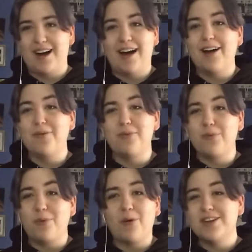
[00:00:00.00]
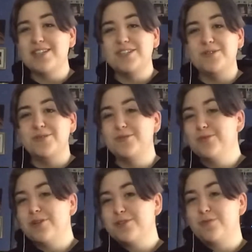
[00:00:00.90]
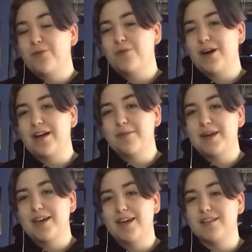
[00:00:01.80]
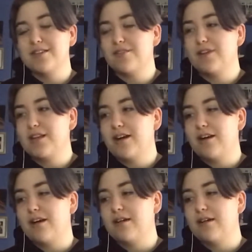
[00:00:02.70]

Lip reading: I want to watch more anime and stuff like that.